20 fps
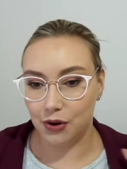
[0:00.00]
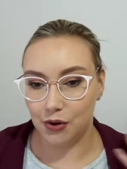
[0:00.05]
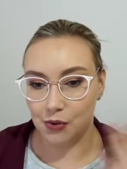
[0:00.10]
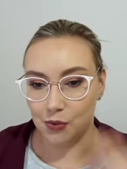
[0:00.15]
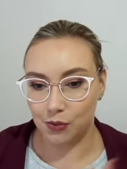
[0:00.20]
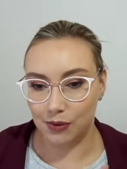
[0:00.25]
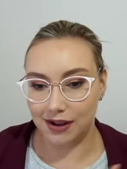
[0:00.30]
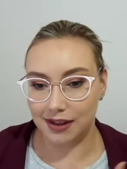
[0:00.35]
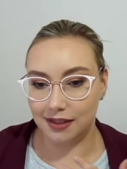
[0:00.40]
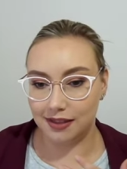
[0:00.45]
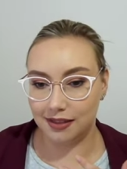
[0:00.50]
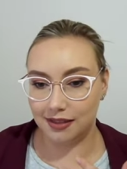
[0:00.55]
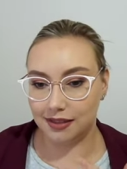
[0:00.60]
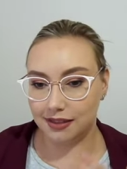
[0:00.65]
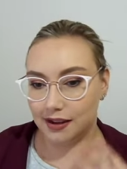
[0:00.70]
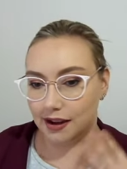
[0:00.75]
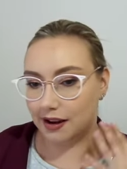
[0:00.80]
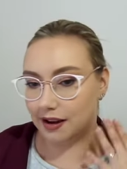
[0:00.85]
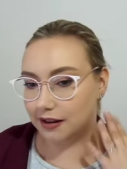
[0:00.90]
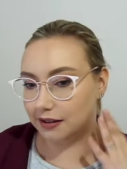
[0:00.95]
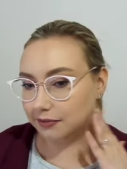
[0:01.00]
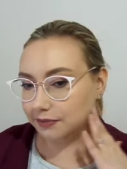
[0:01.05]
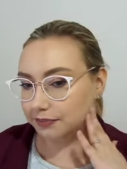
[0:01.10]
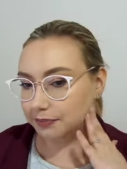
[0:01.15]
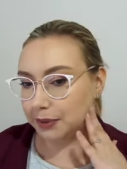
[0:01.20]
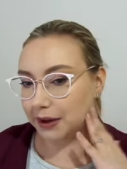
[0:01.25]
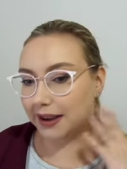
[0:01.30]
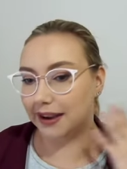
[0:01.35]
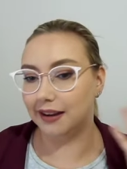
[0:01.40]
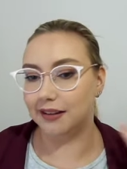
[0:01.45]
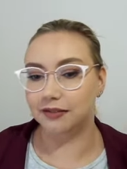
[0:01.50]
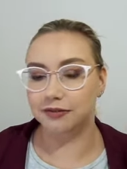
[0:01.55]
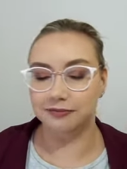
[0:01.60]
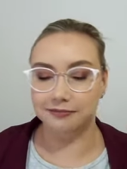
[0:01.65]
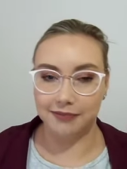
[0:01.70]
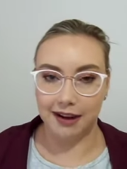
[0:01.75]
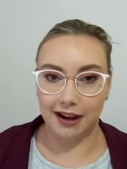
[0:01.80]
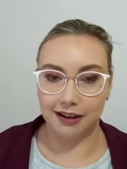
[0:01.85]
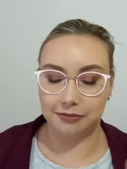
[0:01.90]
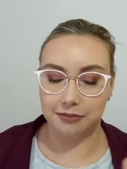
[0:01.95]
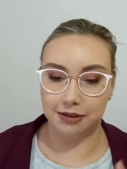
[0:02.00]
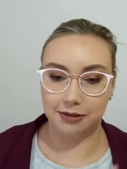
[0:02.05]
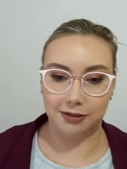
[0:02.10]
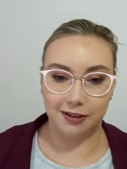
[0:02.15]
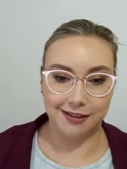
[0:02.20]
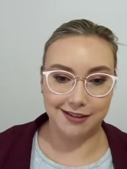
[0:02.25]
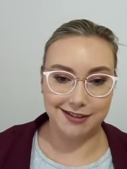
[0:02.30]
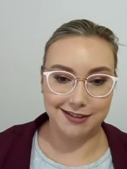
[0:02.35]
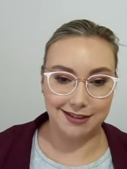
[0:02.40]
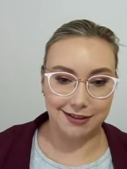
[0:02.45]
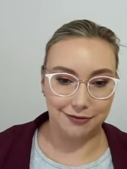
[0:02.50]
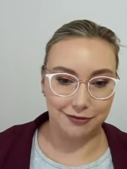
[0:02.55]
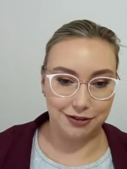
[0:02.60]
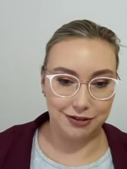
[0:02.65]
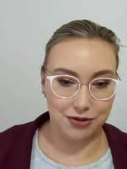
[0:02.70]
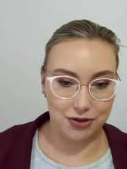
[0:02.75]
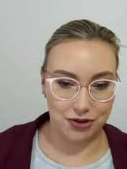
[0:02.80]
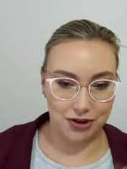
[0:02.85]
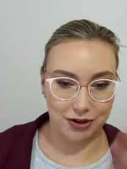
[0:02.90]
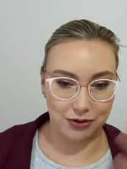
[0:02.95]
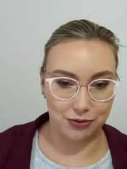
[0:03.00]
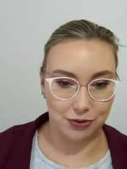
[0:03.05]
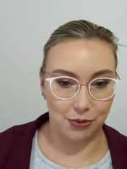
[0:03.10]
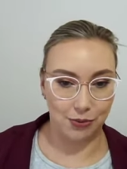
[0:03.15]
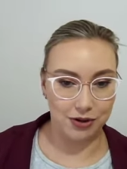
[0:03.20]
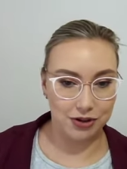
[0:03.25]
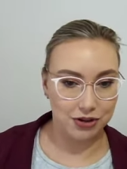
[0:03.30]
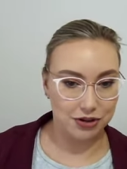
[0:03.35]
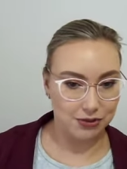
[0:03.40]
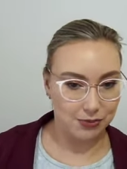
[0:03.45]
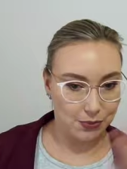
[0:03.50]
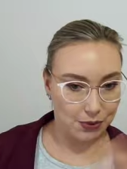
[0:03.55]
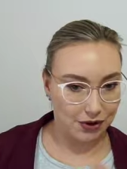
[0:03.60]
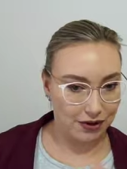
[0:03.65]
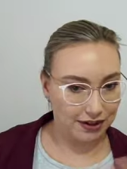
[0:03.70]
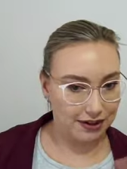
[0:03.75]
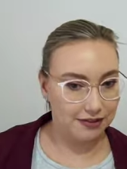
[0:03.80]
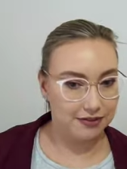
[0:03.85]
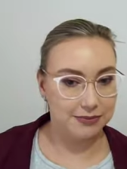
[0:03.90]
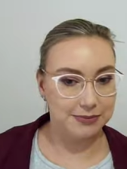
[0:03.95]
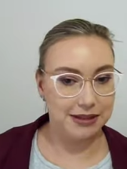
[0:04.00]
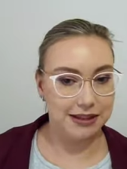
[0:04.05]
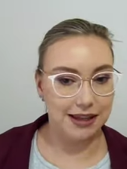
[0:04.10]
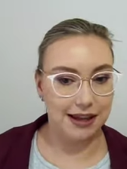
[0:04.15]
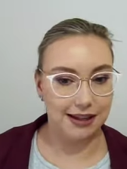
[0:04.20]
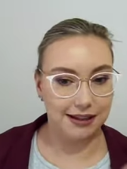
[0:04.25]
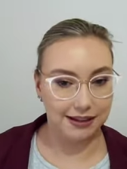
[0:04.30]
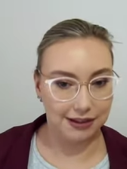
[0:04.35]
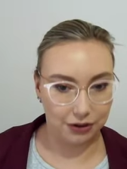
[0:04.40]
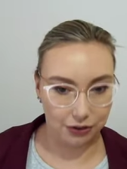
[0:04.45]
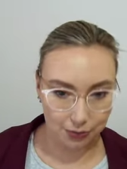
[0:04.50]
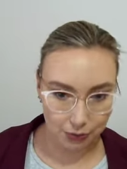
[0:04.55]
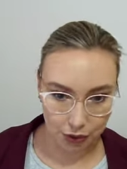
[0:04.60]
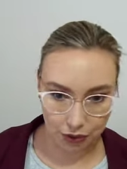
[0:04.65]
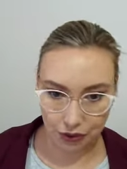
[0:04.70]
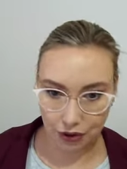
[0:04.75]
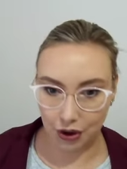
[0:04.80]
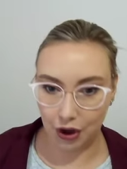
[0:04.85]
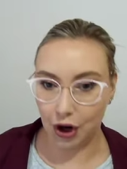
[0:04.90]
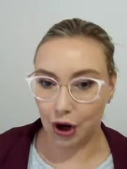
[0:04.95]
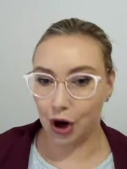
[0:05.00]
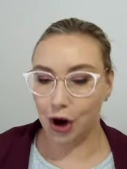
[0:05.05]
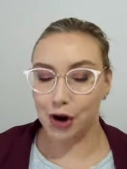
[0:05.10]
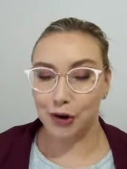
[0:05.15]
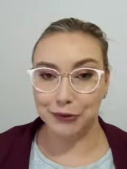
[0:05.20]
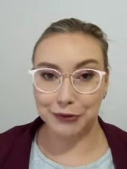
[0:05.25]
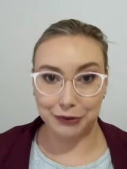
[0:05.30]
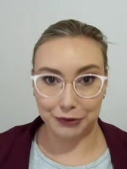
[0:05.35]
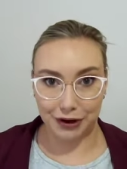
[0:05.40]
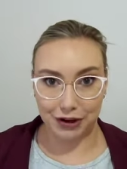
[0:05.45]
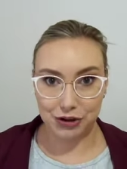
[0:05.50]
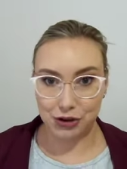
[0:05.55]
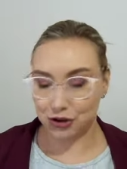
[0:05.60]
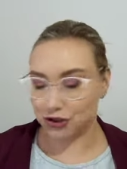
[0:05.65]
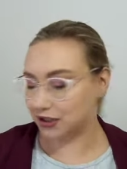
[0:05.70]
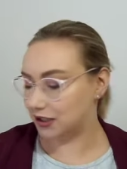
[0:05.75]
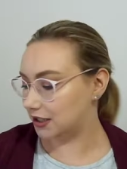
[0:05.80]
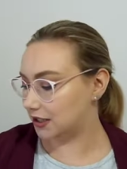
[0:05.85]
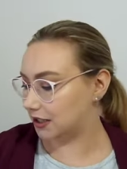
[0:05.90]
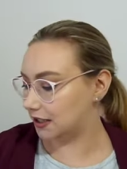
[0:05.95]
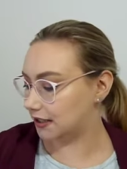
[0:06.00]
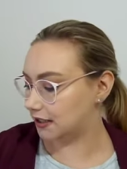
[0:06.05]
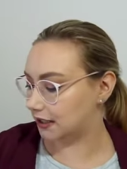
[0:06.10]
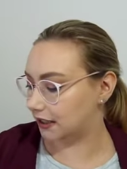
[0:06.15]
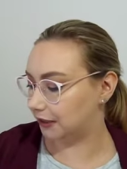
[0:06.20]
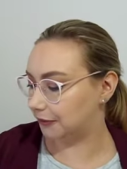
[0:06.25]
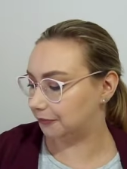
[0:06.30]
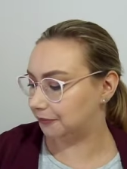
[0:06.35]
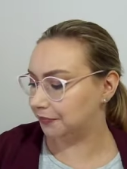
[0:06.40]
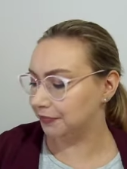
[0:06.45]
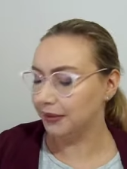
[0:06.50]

with, but I have MAC Mineralized Skin Finisher Natural, which is what gives me that little more freshness to the skin.